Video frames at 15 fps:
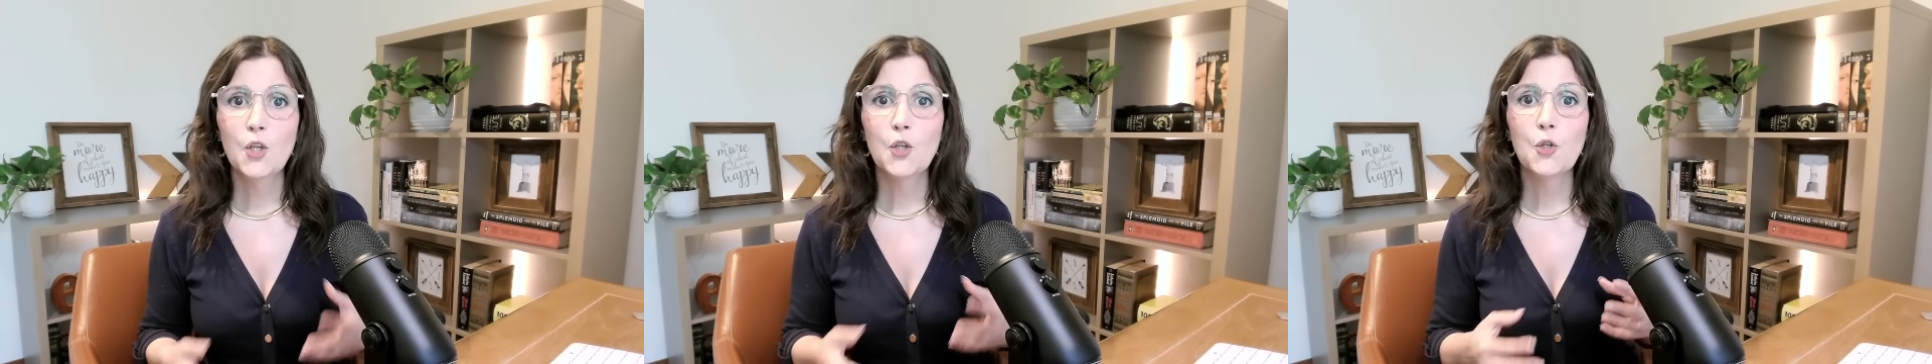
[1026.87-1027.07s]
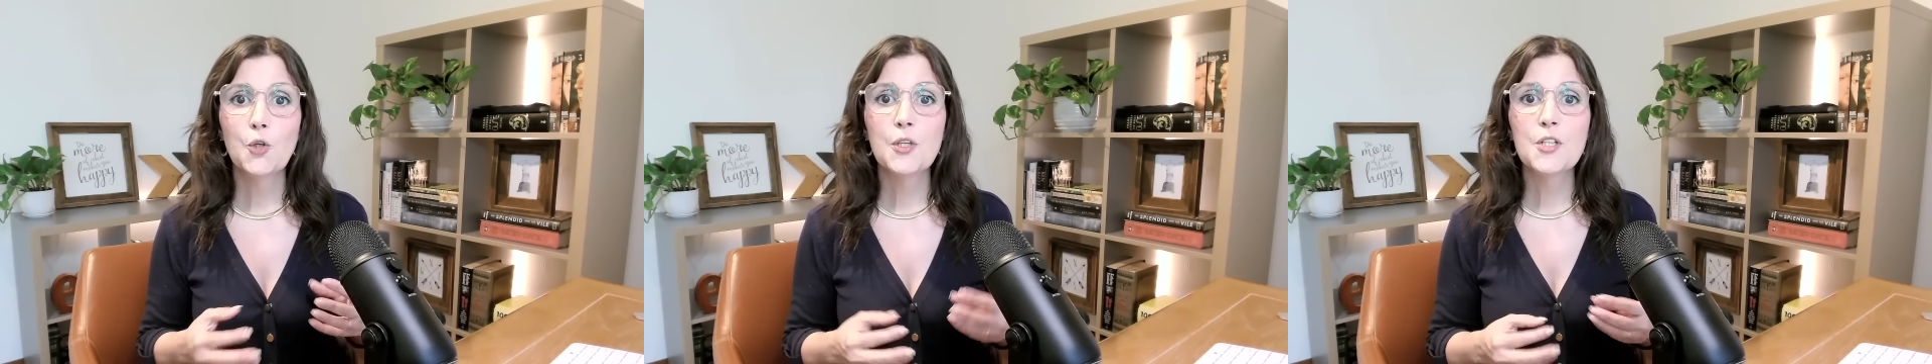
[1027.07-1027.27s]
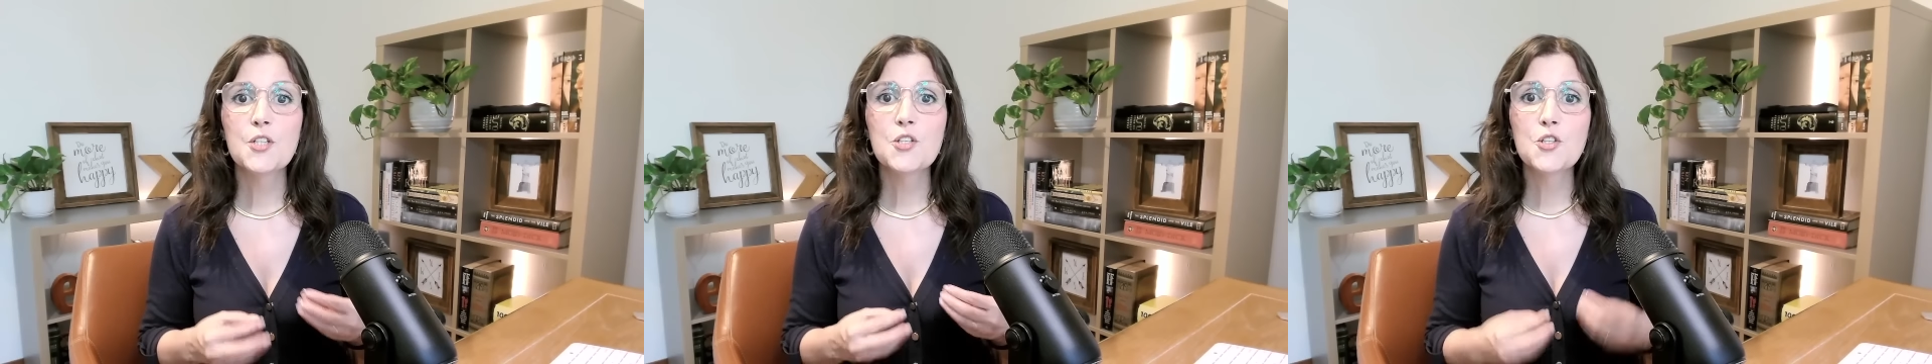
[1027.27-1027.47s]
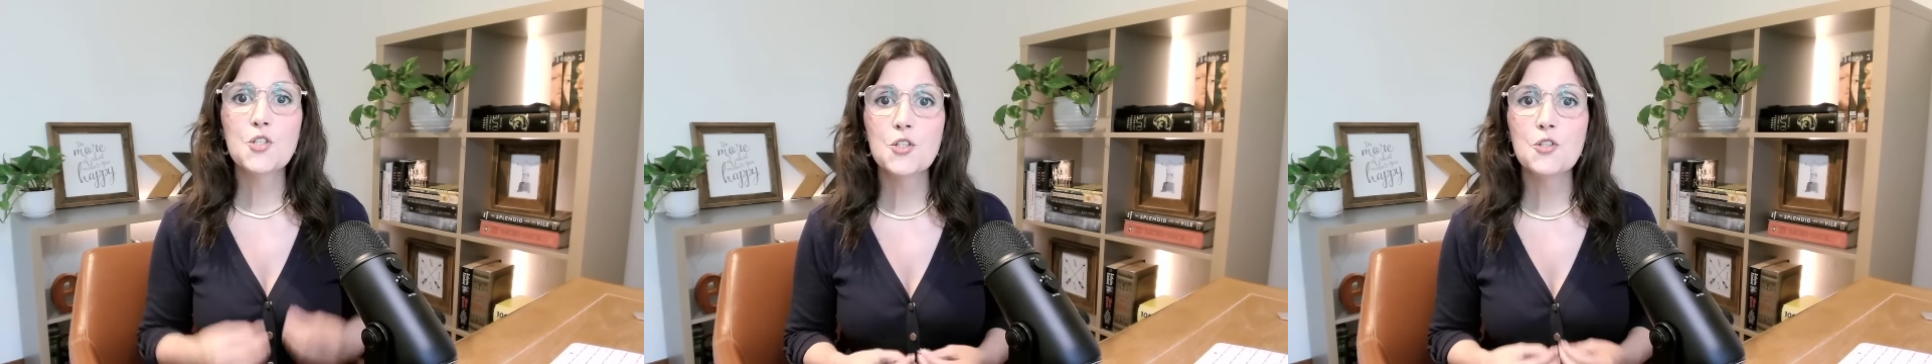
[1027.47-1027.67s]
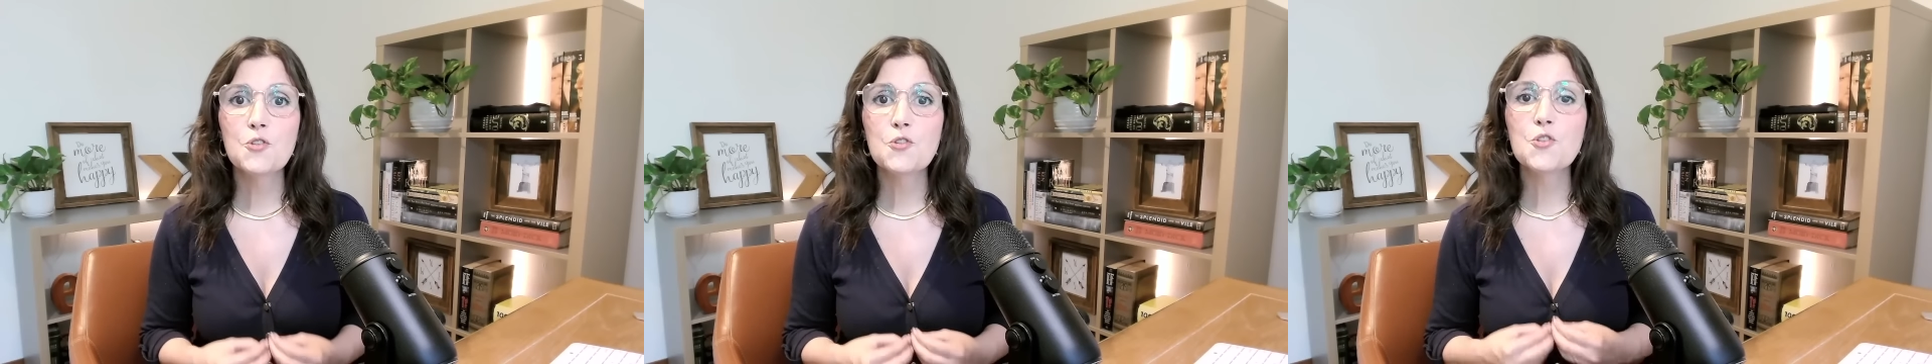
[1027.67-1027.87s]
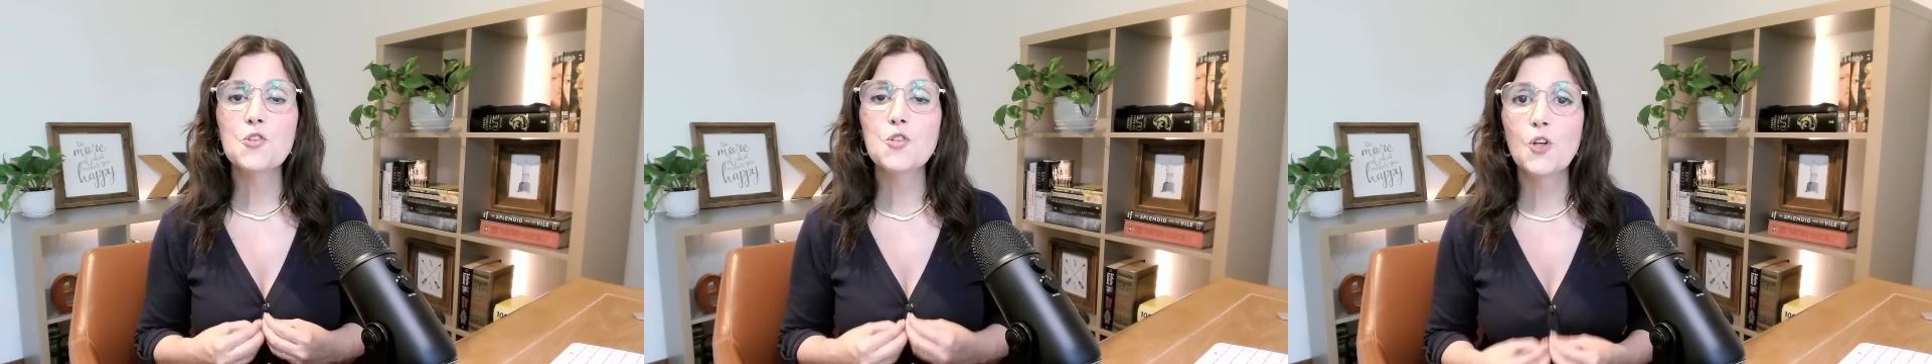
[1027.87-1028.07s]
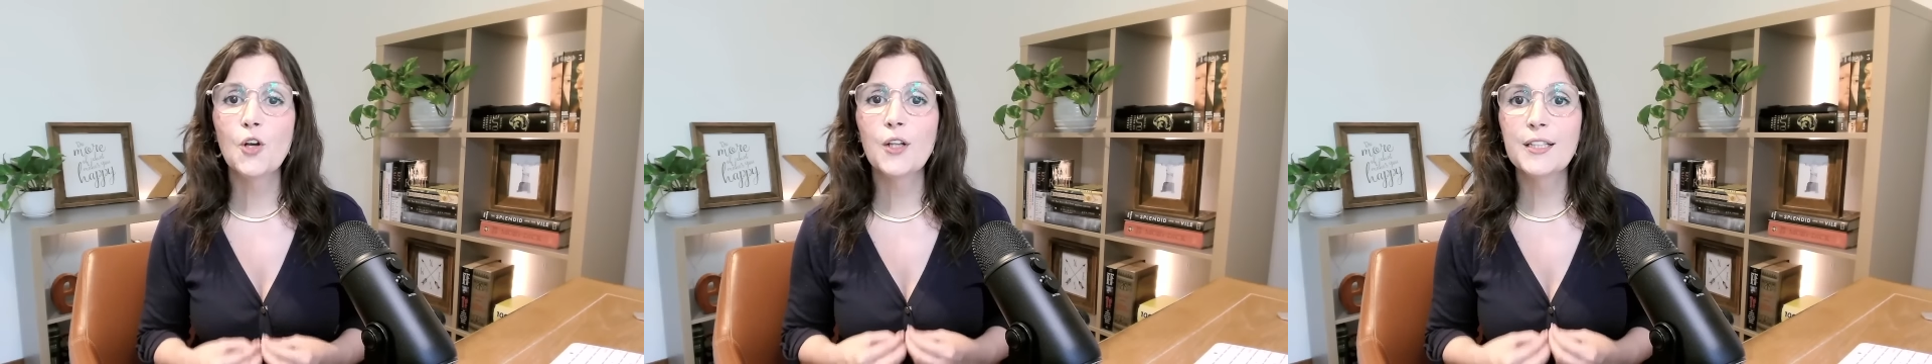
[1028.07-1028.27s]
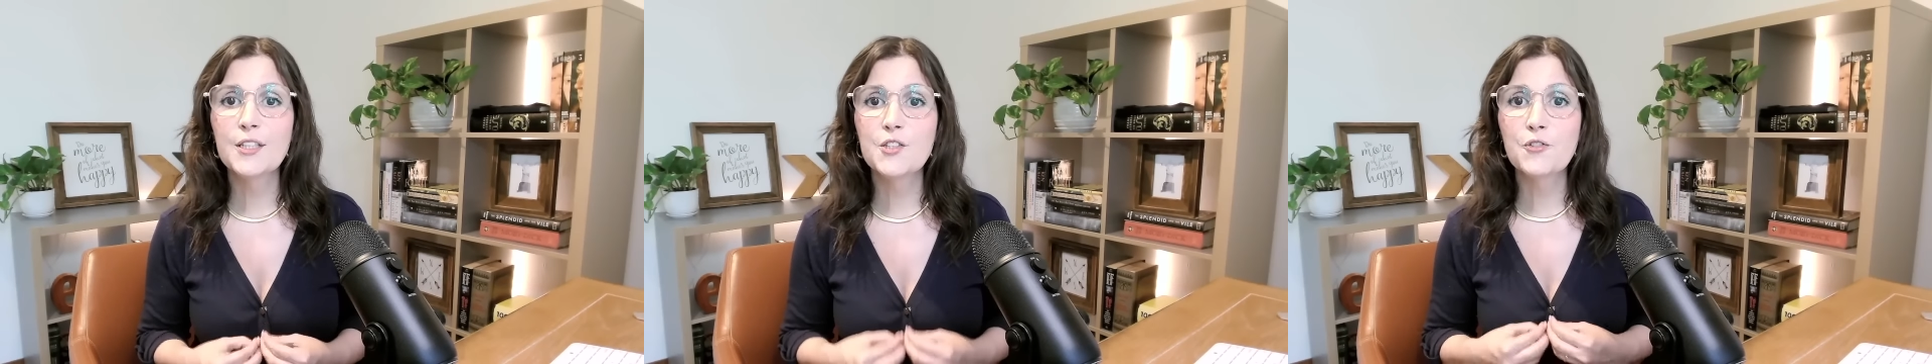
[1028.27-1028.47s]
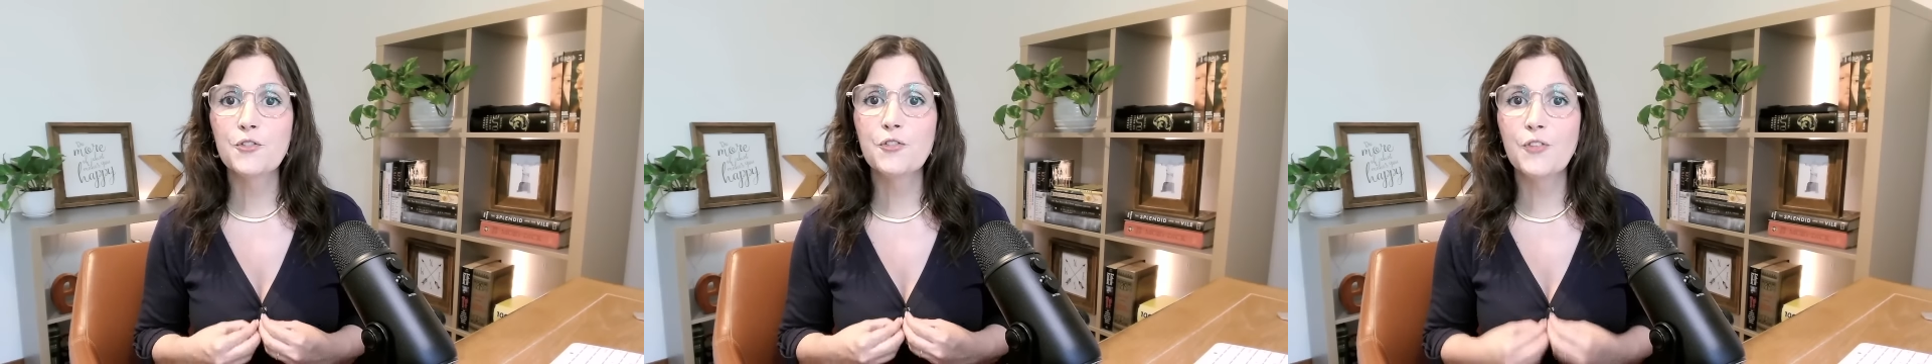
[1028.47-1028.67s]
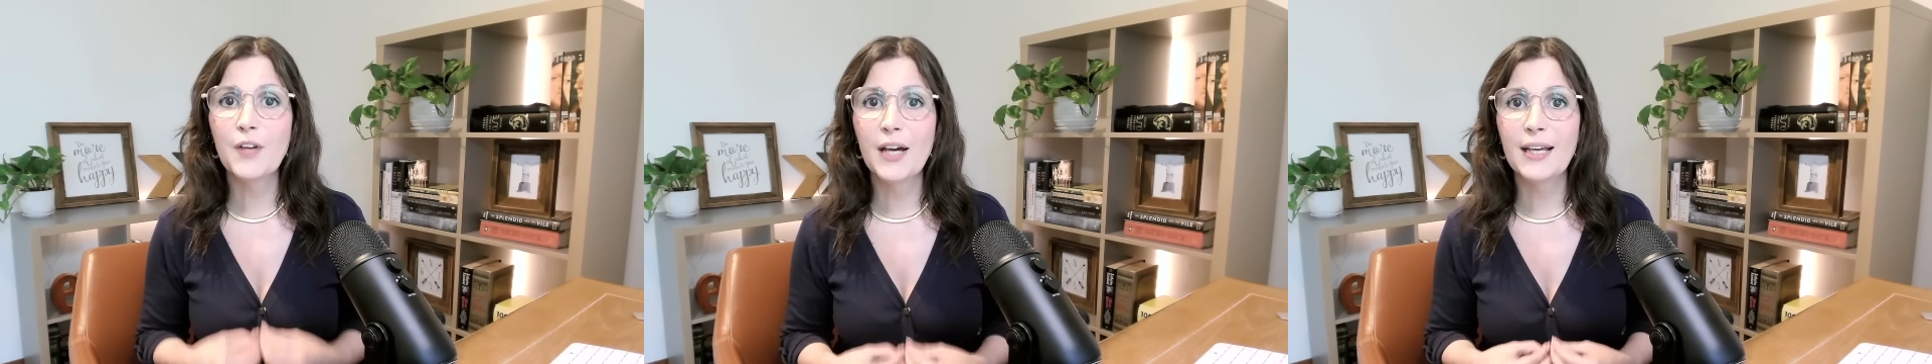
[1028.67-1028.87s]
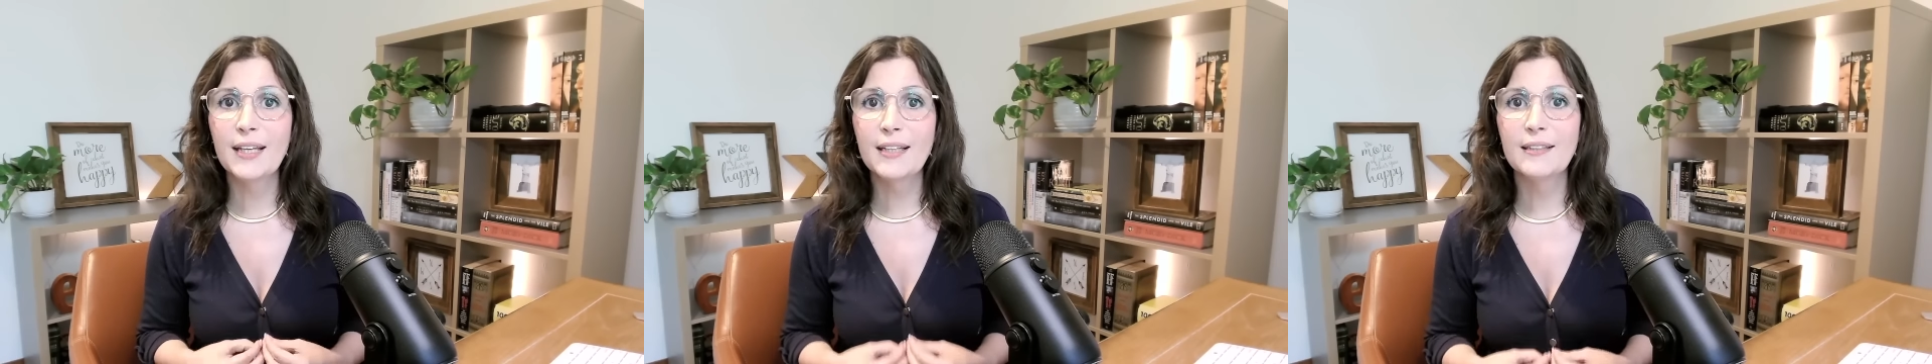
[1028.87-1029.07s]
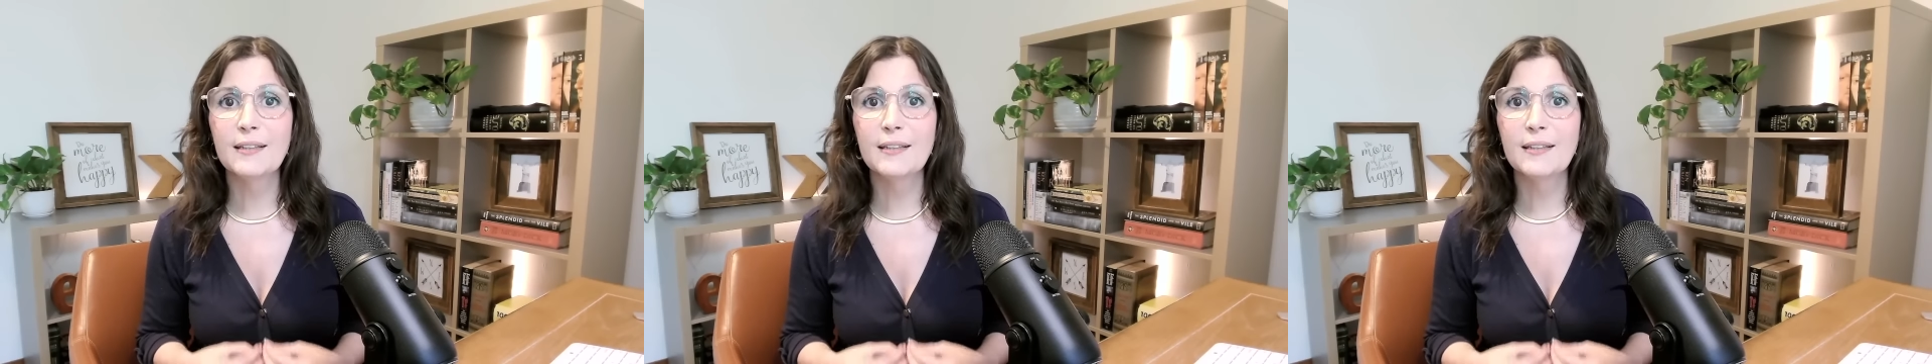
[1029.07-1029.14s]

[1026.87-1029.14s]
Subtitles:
You're still solidifying